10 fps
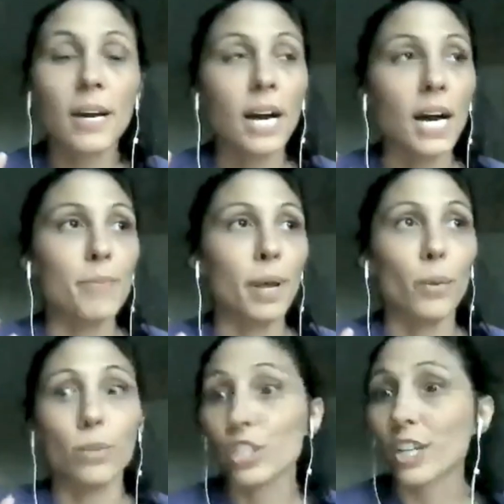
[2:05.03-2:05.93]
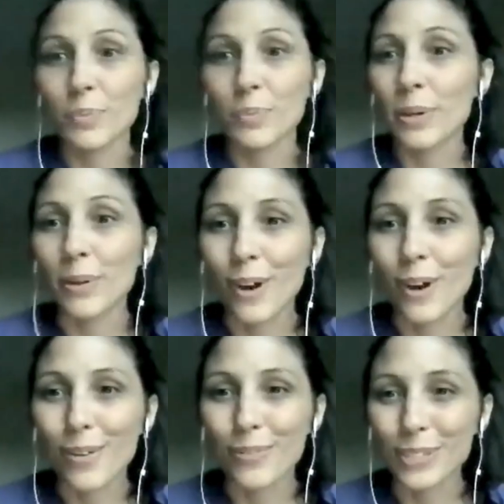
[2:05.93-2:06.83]
I wish I could be on
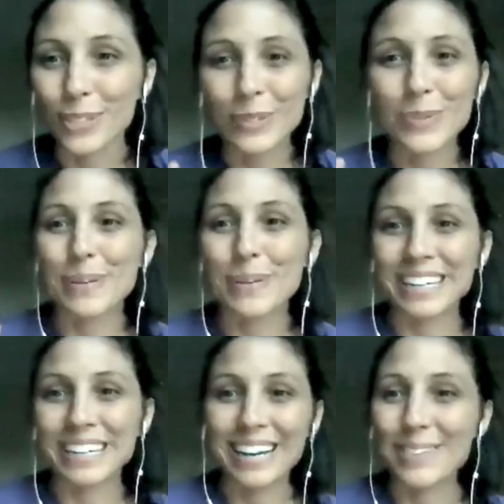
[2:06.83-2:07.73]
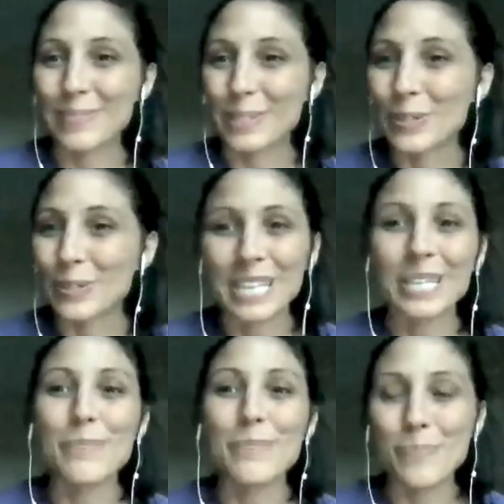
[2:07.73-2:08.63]
call for you, but
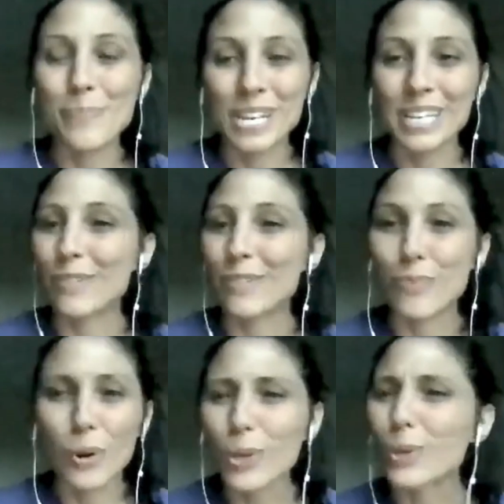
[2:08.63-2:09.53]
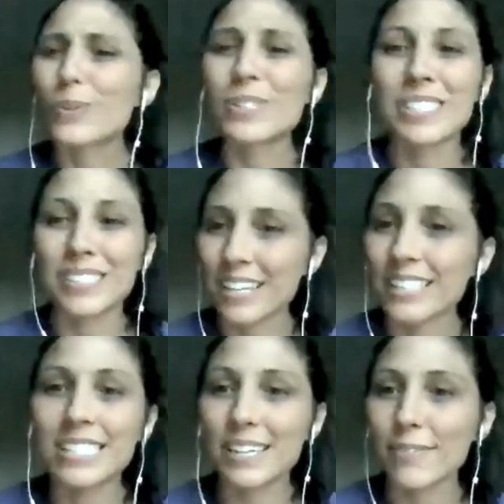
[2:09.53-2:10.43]
taking photos
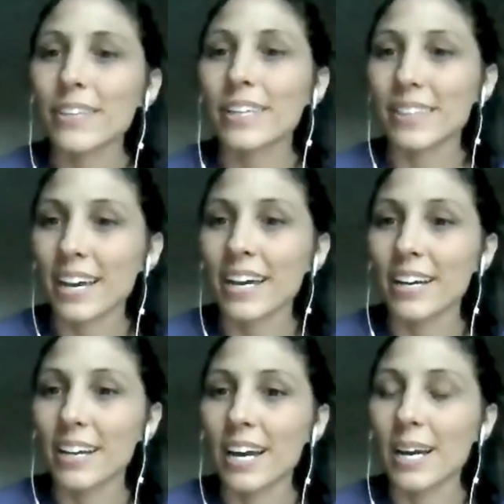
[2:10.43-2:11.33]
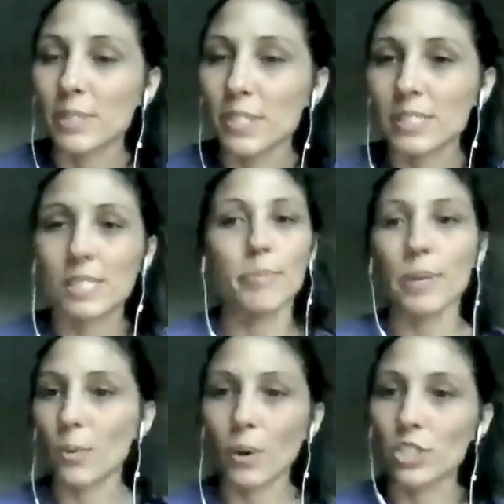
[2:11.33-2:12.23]
and stuff like that to
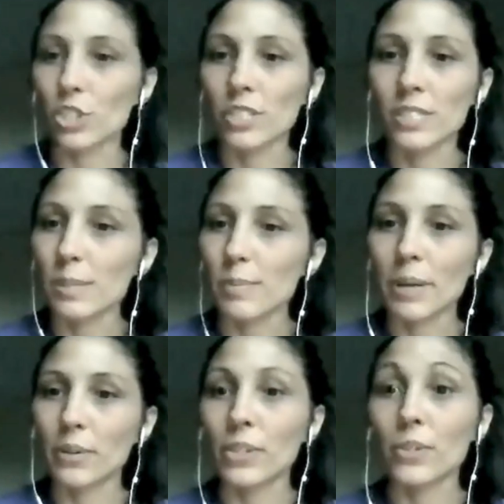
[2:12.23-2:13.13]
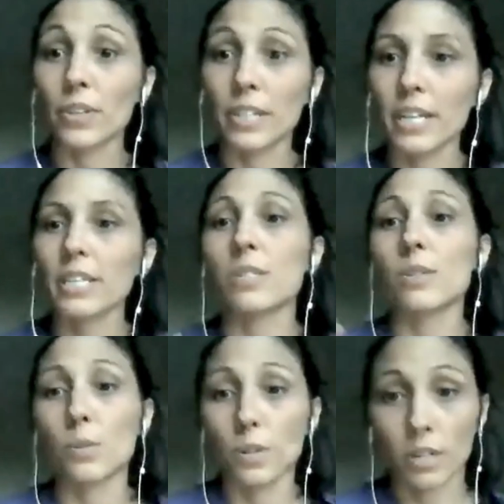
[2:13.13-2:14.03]
submit questions about either a case
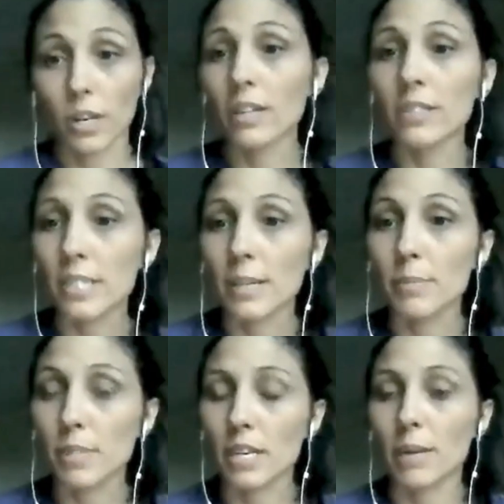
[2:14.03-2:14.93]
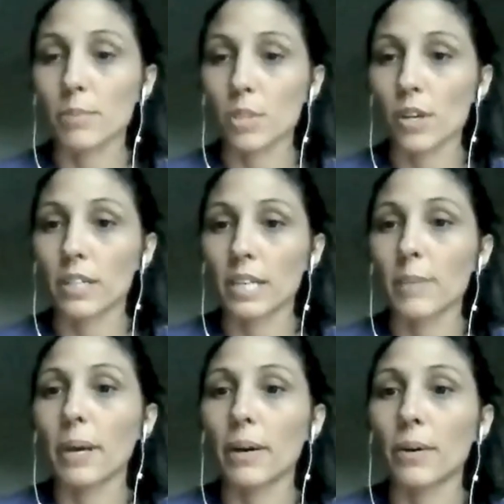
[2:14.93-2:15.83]
or a concept that I'm talking
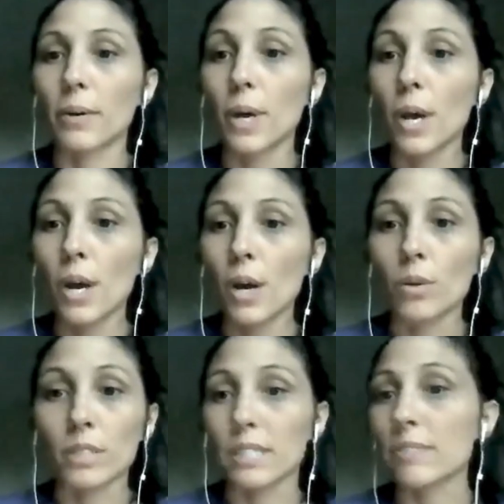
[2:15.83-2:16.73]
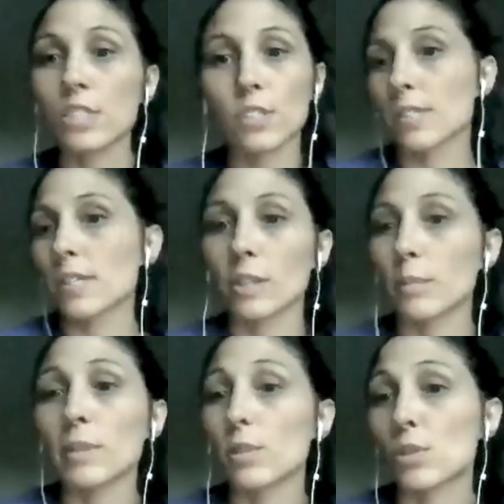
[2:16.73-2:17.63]
about, or even just
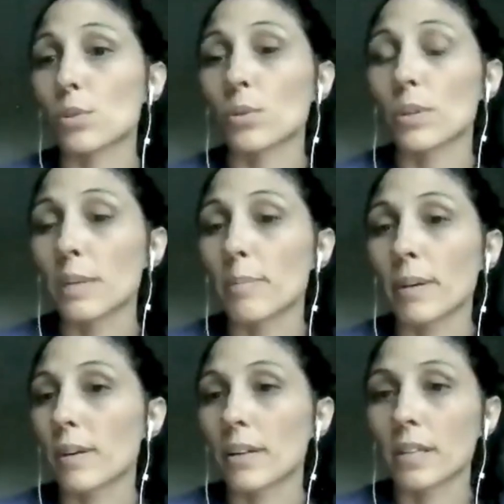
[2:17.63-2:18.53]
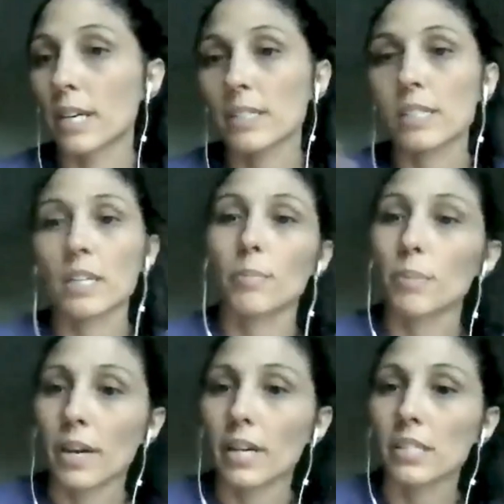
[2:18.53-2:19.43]
telling me a story about a case that
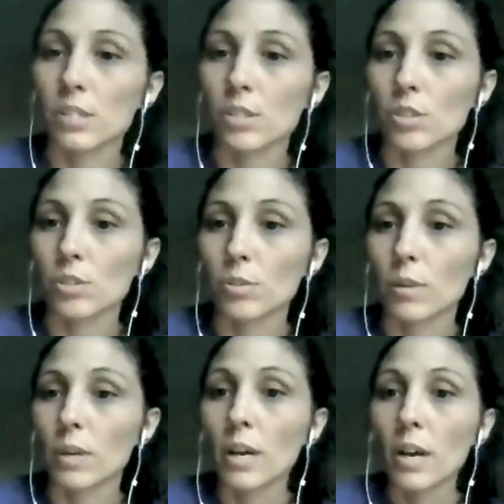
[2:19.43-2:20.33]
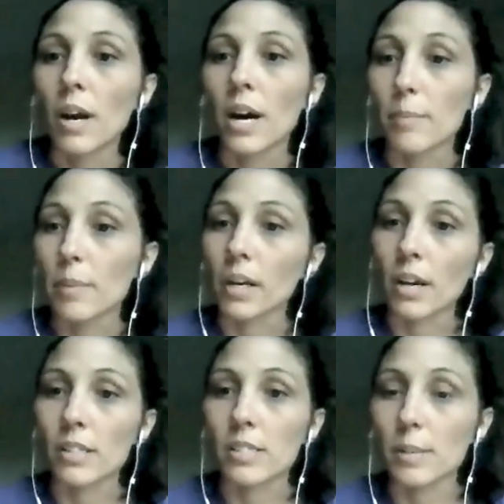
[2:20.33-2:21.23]
applies to a
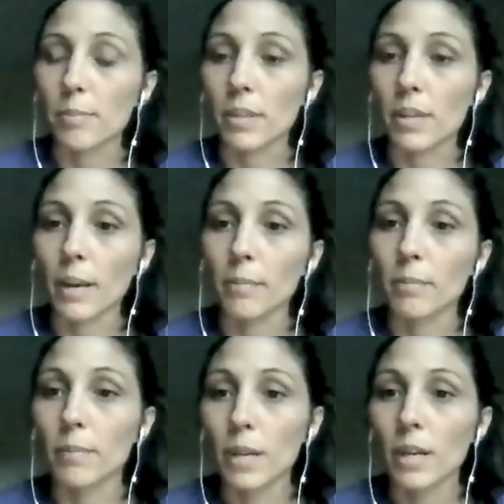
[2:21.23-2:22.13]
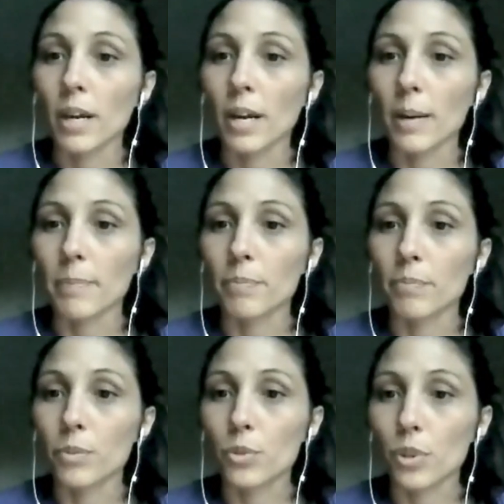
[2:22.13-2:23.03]
concept that
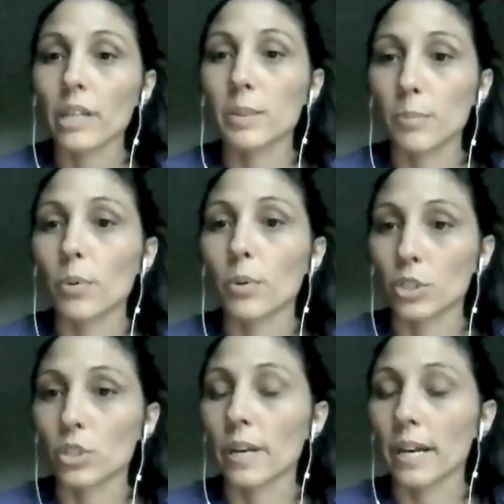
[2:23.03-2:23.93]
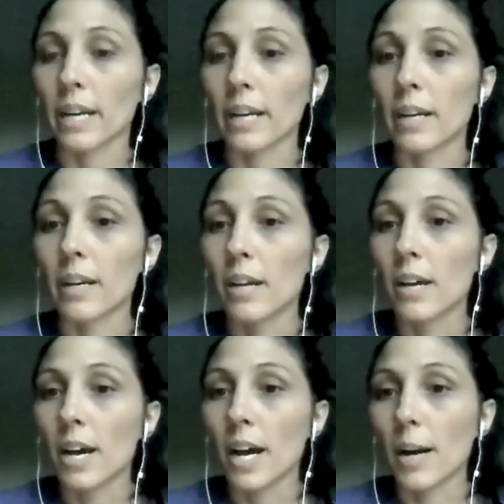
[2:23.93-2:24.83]
I'm trying to portray.
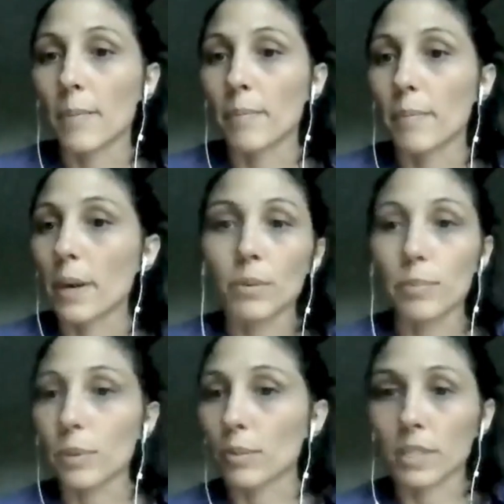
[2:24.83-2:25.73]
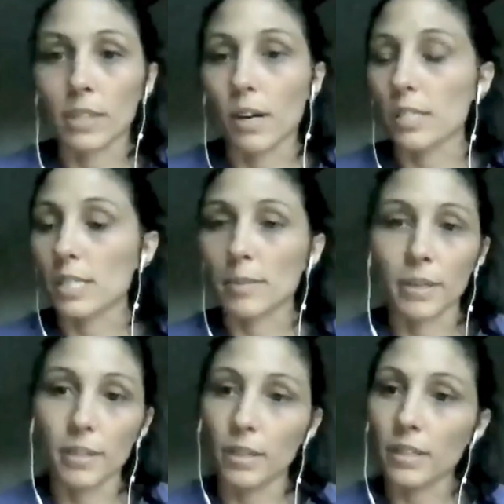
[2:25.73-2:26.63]
That would be really awesome.
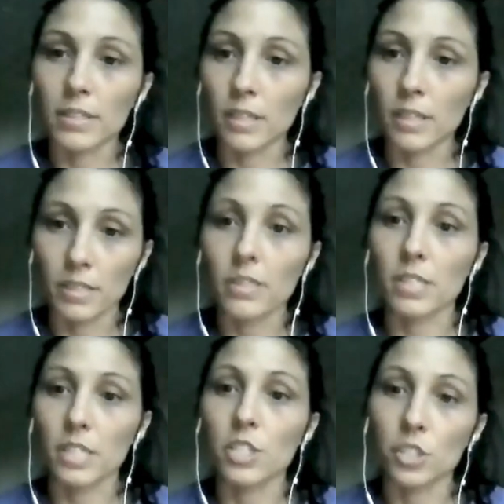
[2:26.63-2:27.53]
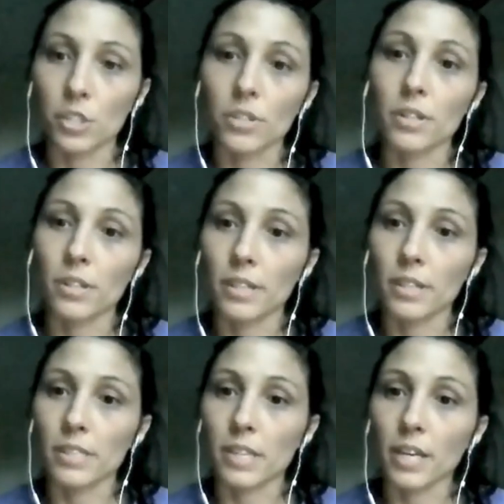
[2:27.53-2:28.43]
I think as a teacher,
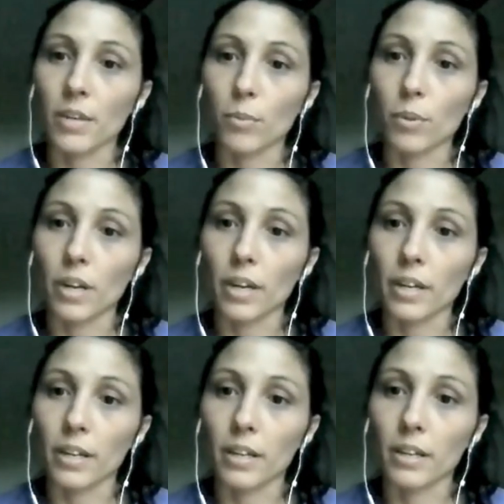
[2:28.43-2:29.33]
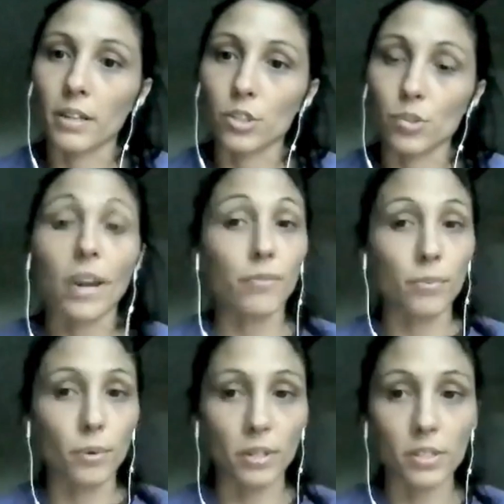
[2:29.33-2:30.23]
that's kind of what I strive
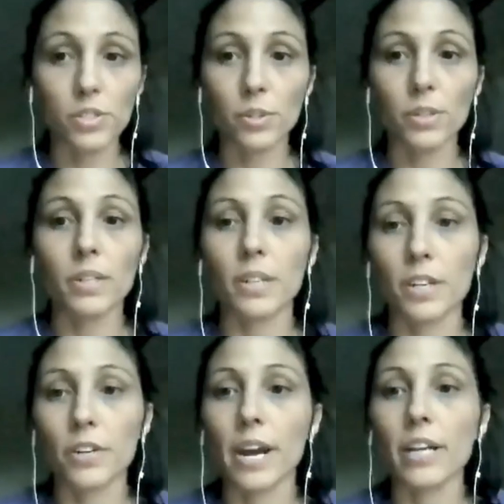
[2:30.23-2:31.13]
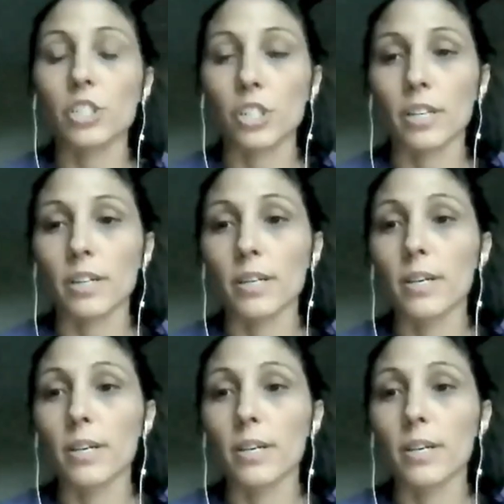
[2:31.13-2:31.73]
for, is student interaction.